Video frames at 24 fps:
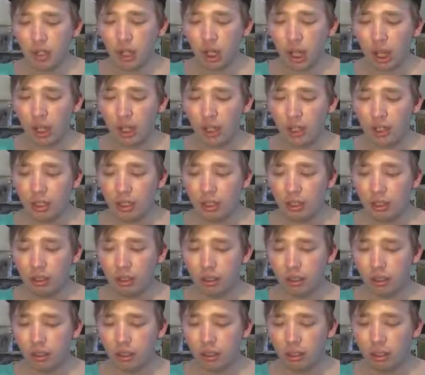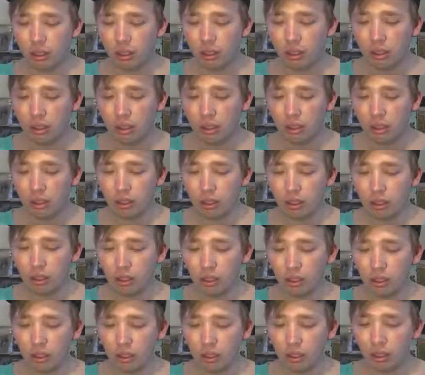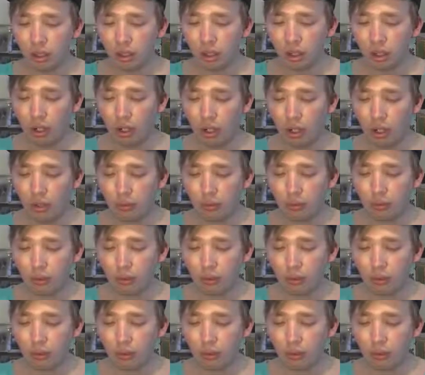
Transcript: Jaden. Turn it off.